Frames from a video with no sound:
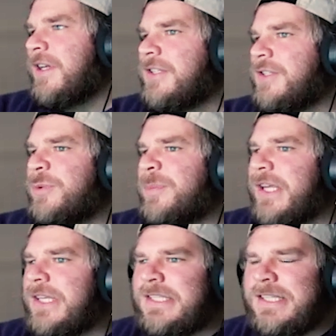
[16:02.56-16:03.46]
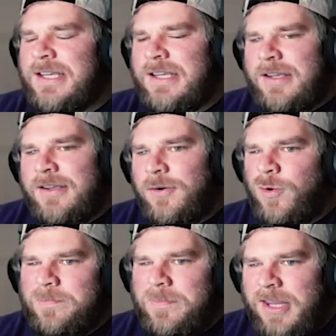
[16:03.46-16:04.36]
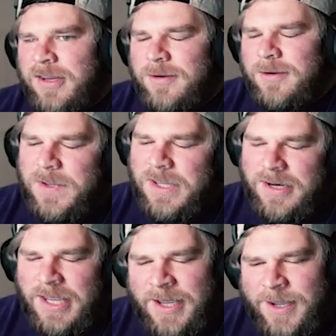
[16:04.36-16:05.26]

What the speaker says: next 2 minutes or minute. But